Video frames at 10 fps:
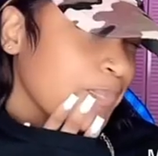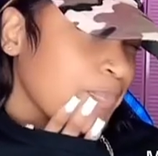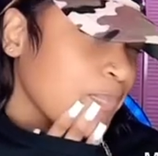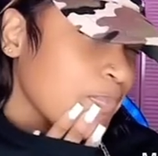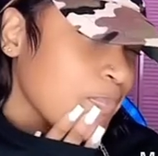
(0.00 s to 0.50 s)

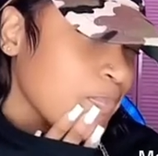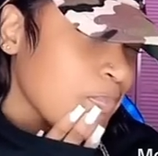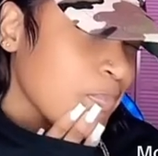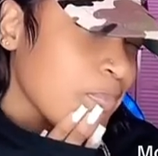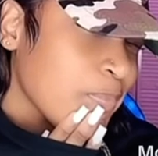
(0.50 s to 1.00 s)

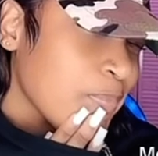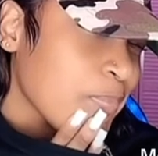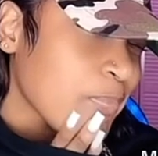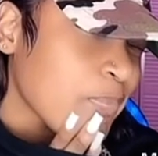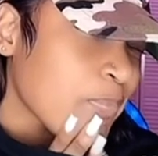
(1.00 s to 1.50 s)

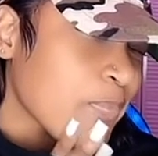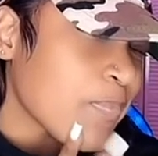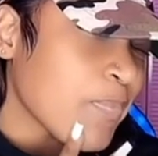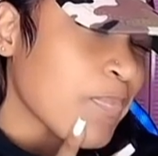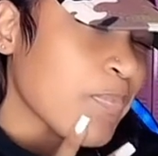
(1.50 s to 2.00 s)

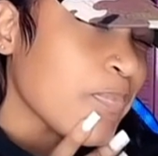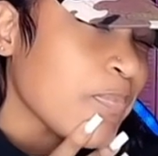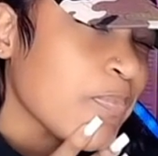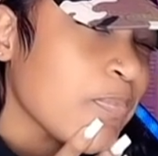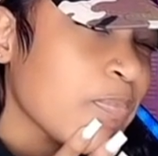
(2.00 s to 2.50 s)

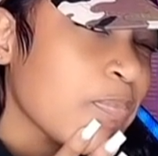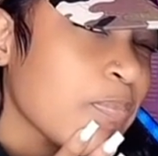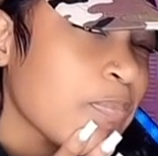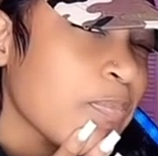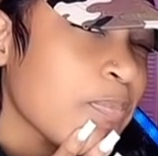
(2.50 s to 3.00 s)

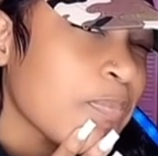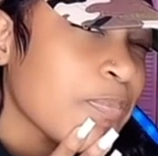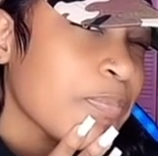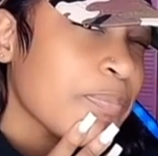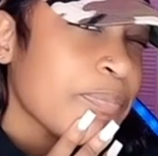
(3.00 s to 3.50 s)

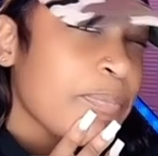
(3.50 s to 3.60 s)
This person isn't speaking.